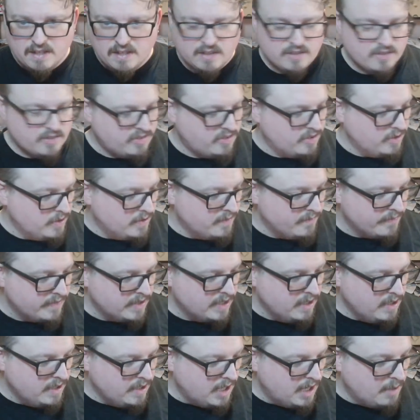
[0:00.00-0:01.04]
So
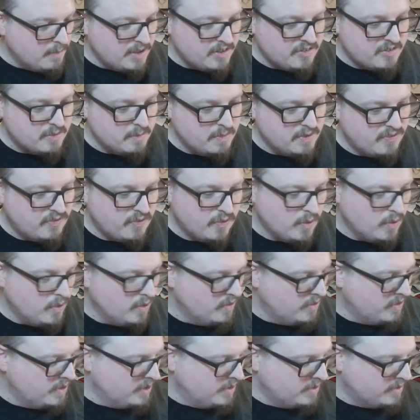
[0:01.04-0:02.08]
I mentioned before
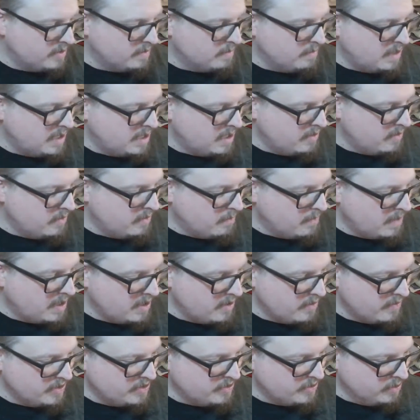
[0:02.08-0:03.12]
that my
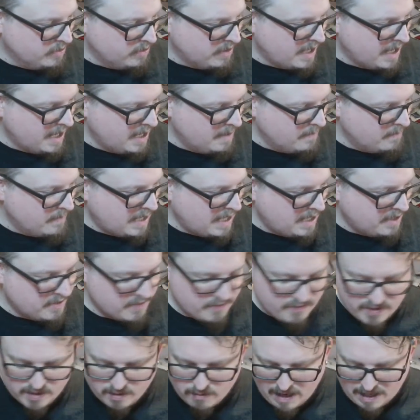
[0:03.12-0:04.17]
original game had a
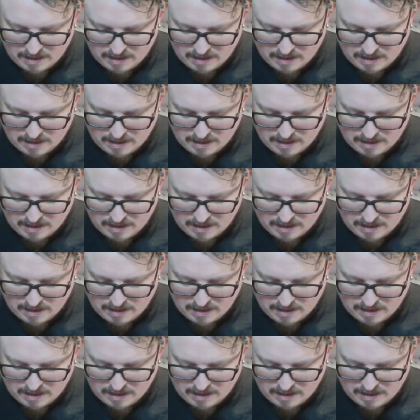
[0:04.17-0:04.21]
few